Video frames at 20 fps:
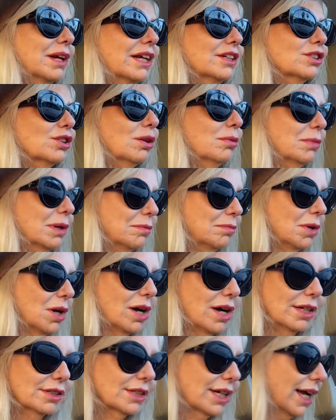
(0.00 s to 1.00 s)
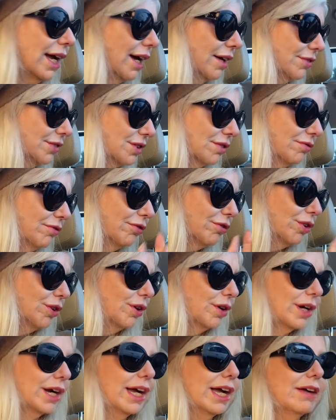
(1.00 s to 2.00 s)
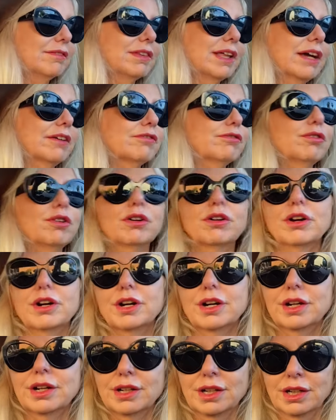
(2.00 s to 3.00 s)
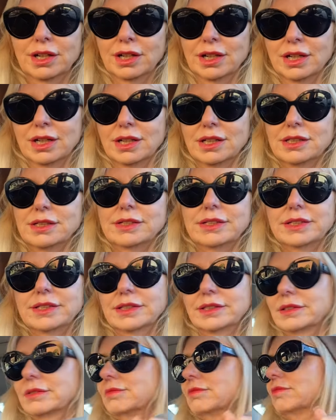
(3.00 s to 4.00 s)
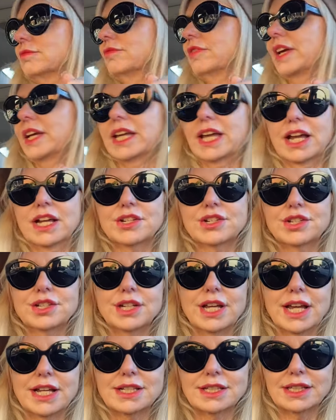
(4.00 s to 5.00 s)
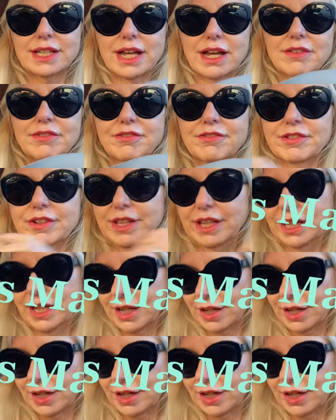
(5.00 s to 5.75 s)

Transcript: Today we're doing a makeup video. So let's make